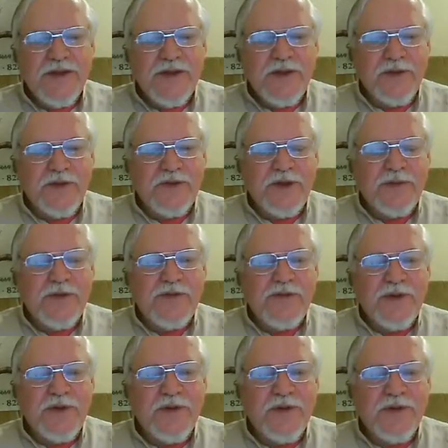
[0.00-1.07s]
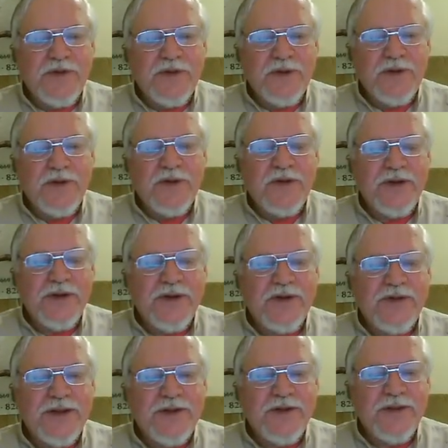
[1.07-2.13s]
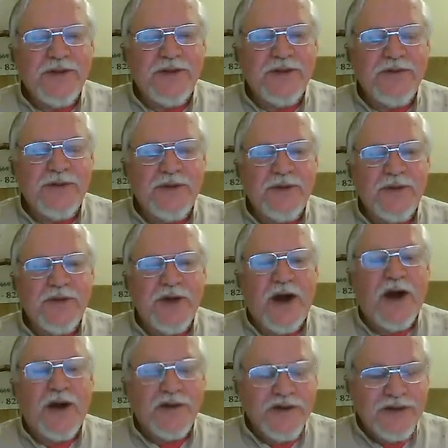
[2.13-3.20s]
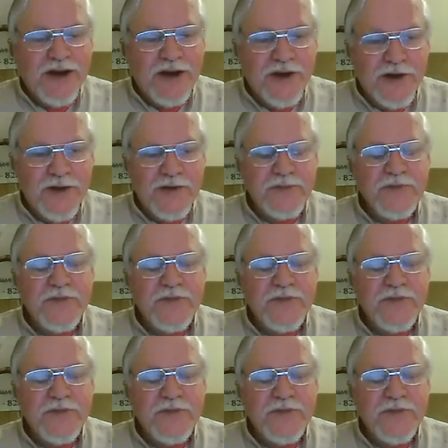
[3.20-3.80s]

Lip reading: some of those earlier secrets of the world are shared